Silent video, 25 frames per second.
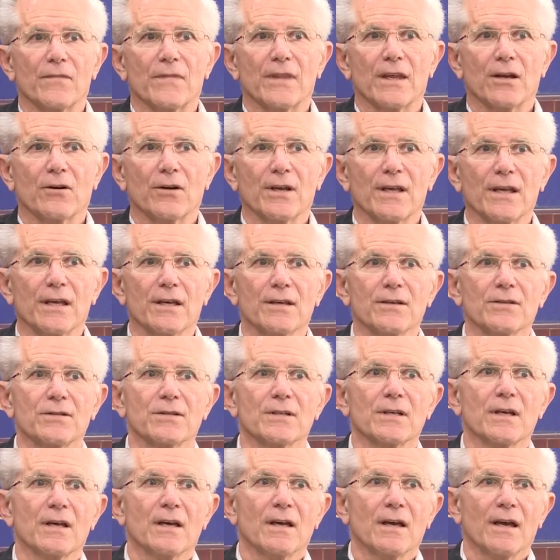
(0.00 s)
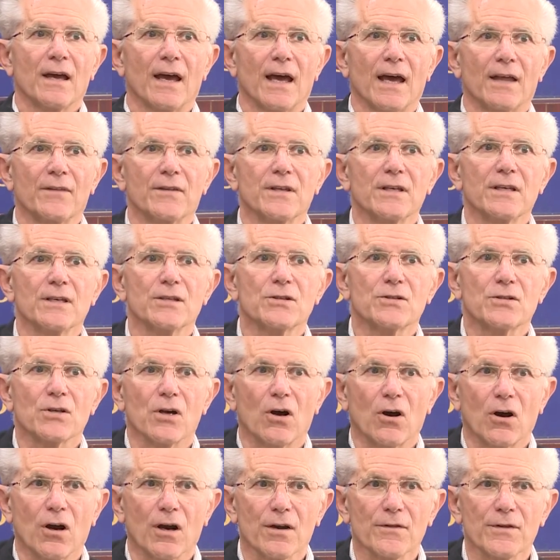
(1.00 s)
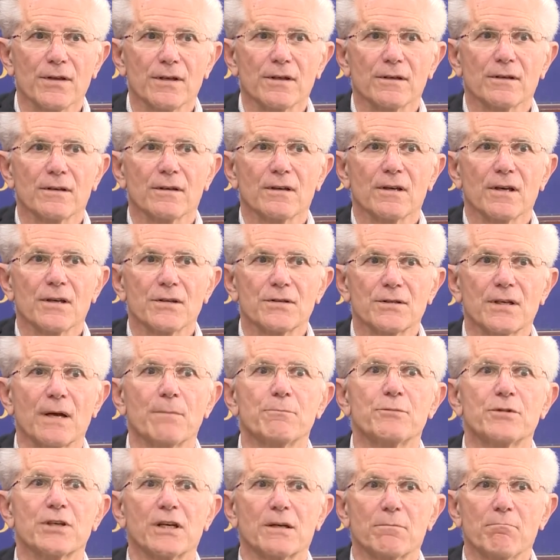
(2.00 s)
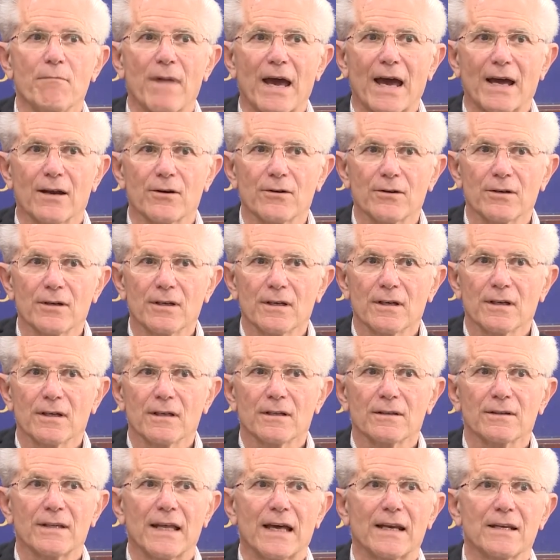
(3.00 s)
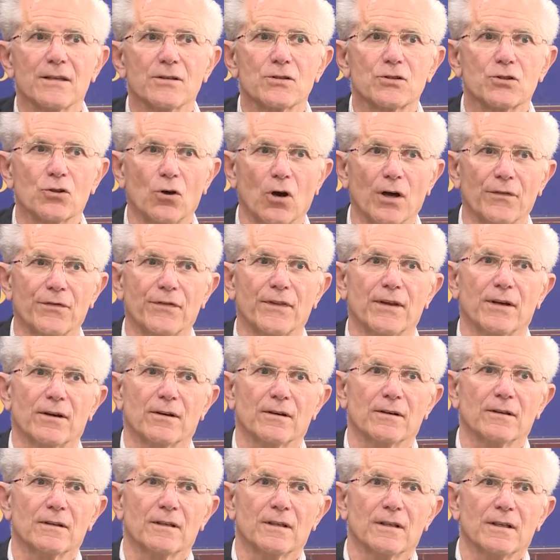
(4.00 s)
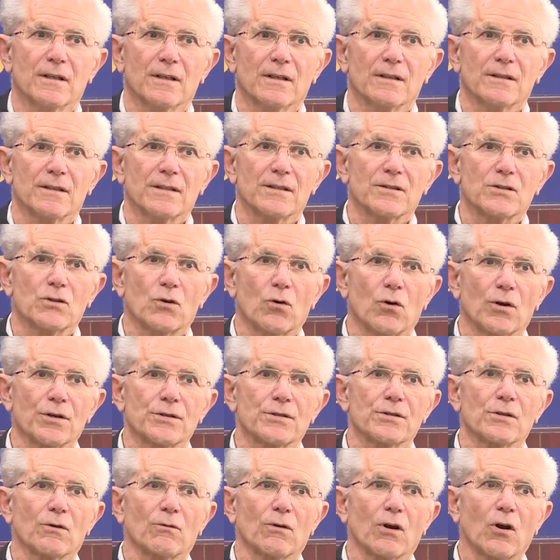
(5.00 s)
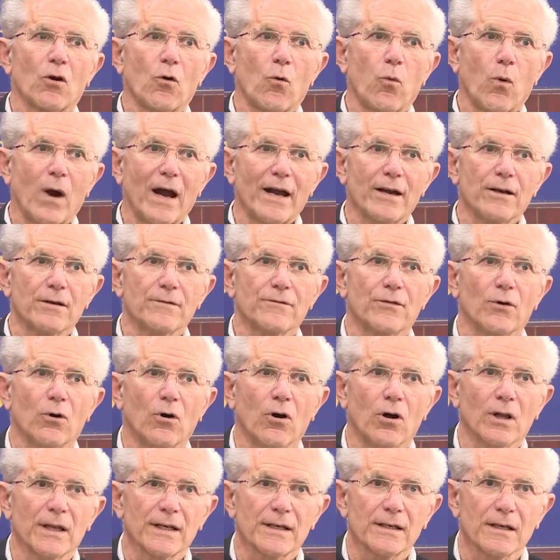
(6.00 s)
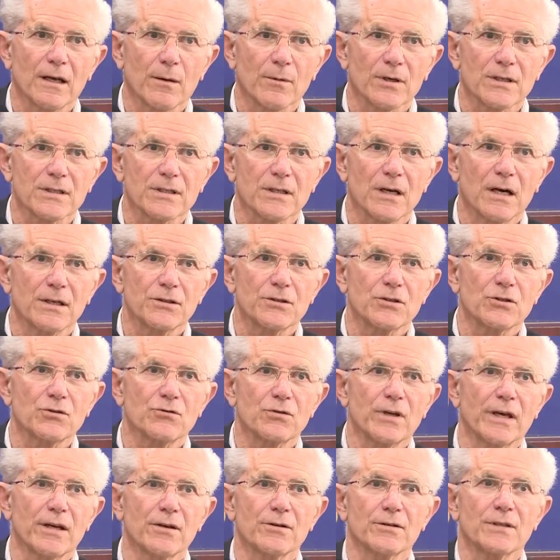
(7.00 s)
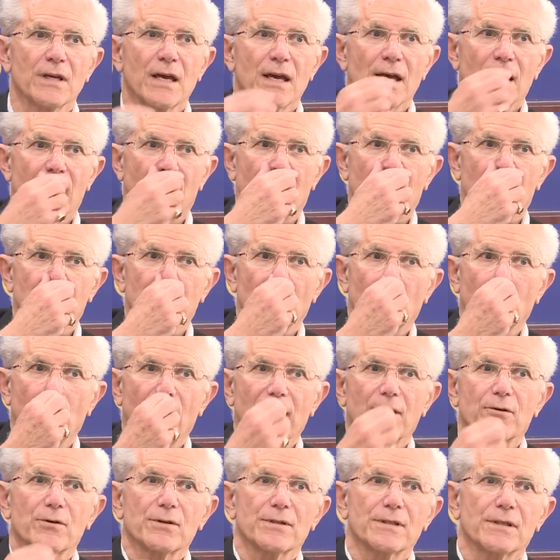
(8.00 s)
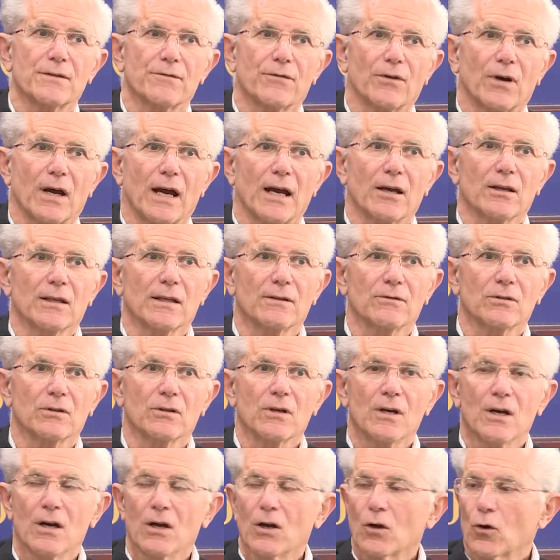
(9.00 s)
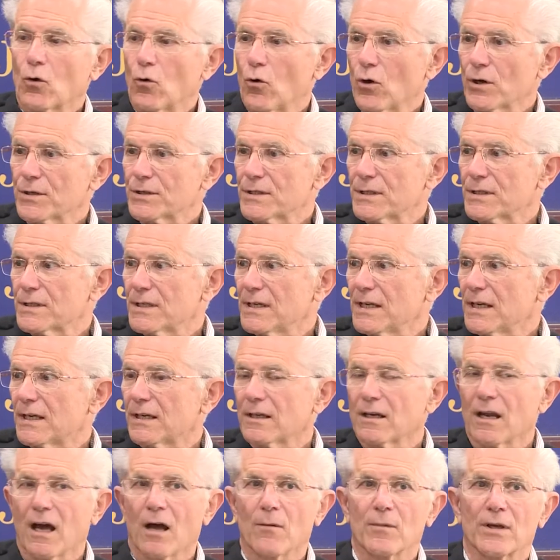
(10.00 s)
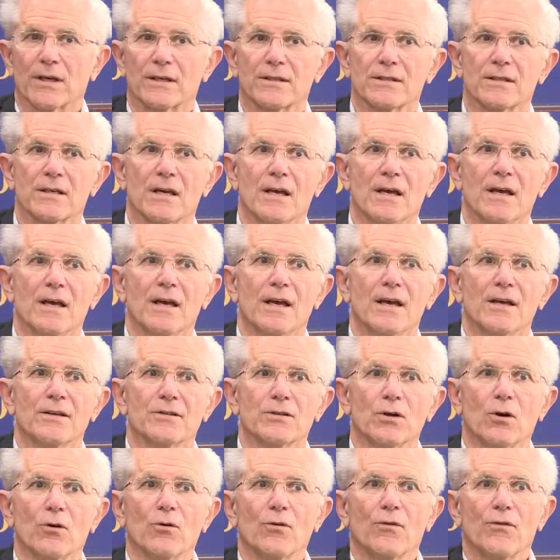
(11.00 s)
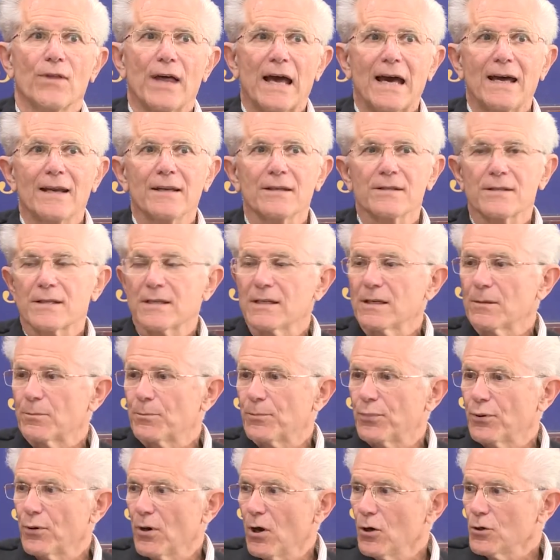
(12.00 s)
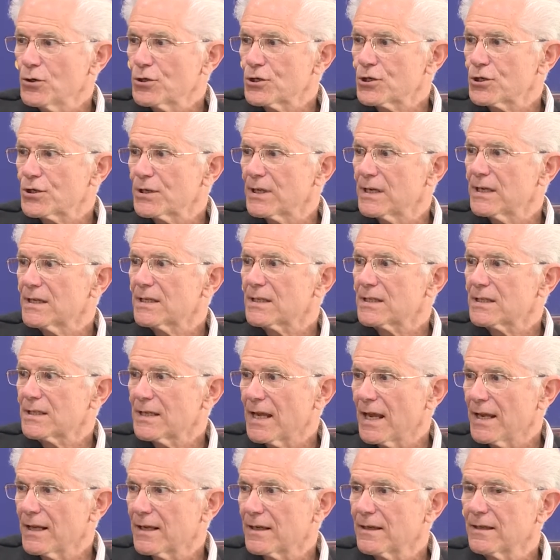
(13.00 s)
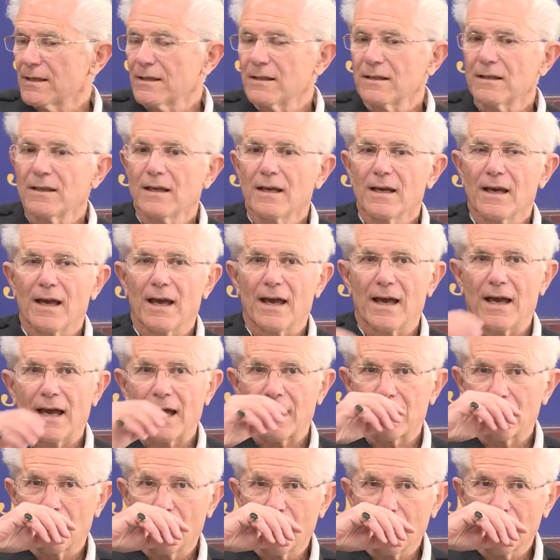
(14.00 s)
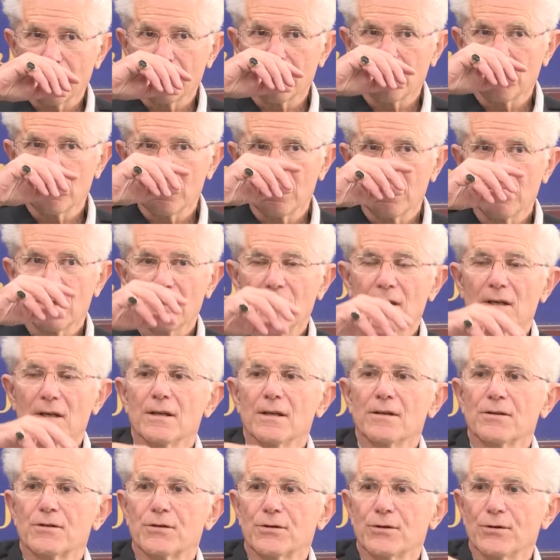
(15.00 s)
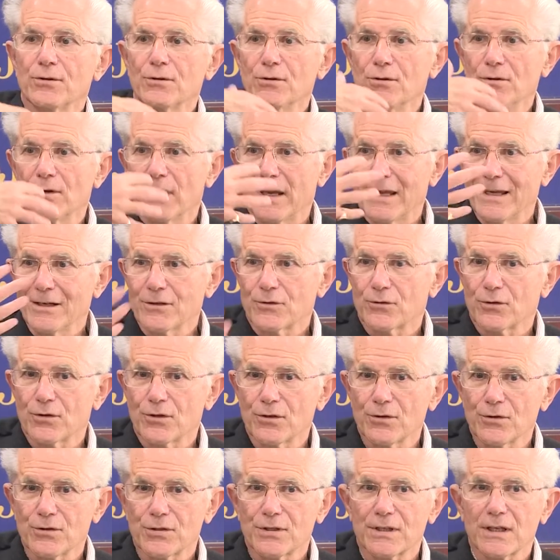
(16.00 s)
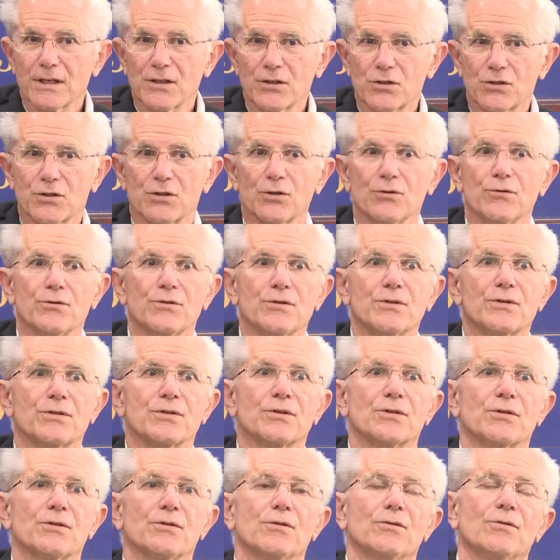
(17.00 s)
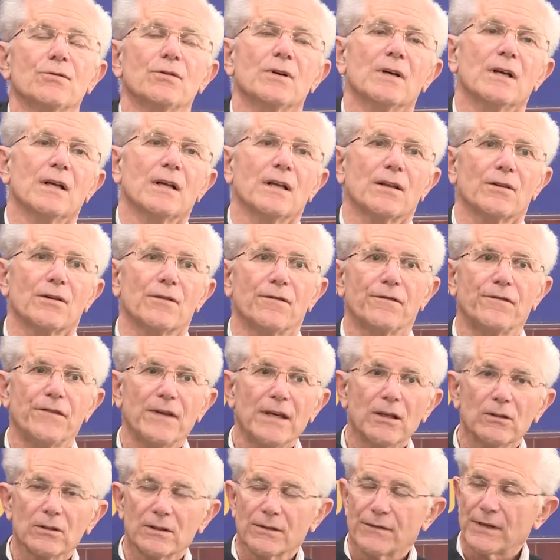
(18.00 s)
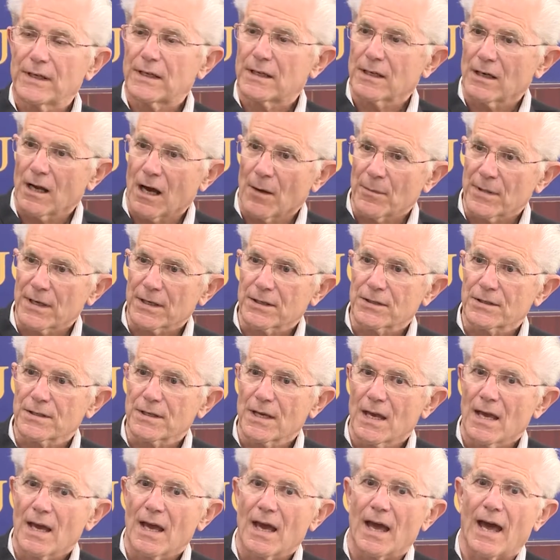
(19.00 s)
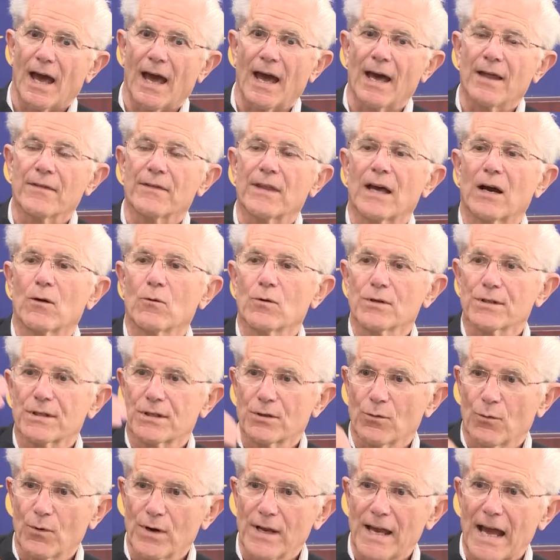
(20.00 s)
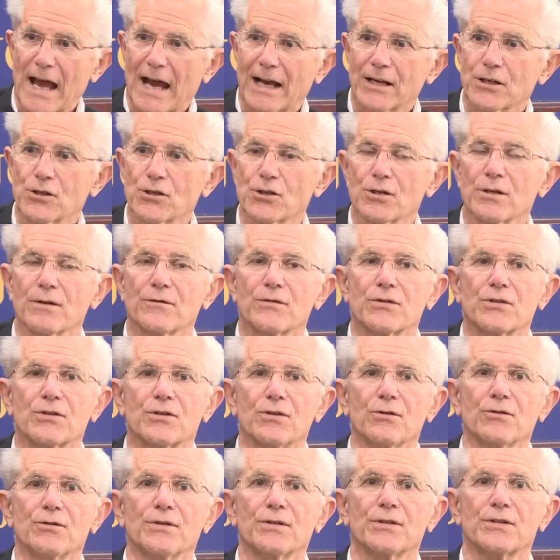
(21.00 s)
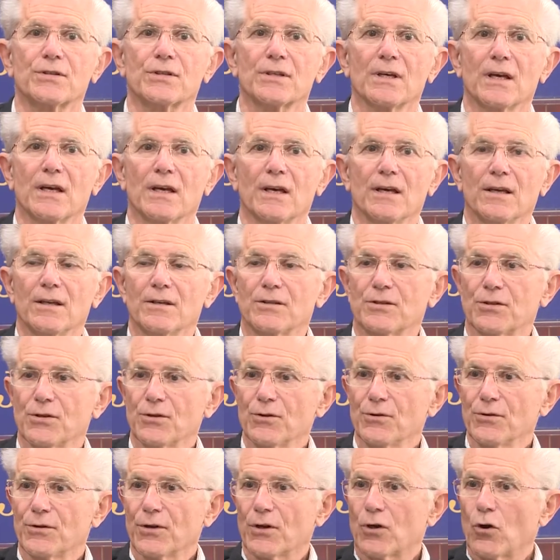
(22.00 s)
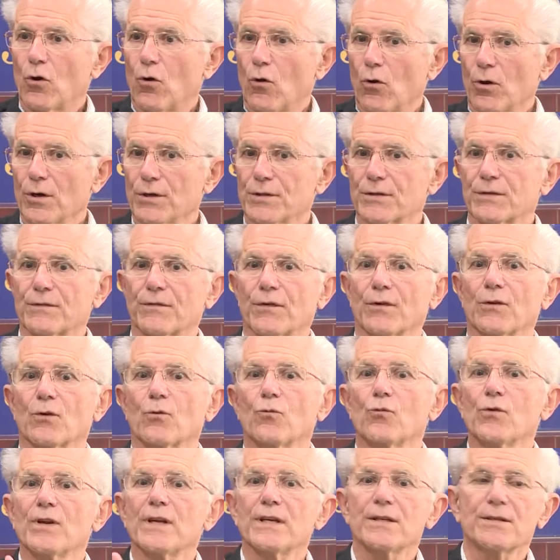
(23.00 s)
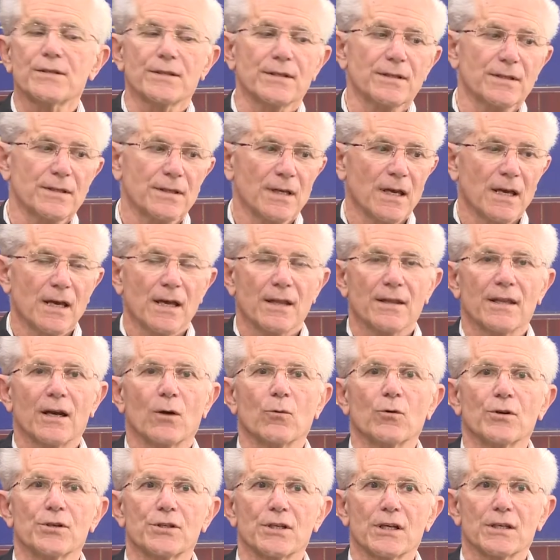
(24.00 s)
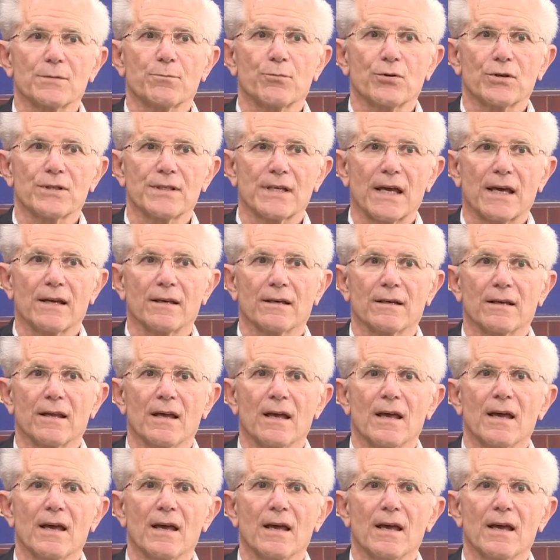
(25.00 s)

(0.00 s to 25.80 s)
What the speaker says: there he is, and these are the subject matter that is taught there. These courses are required for all economics concentrators and a prerequisite for higher level courses in economics. So that is the approach that is taken at Harvard to introducing students to the field of economics, and that was the reaction of students to the course for the reasons that were just presented.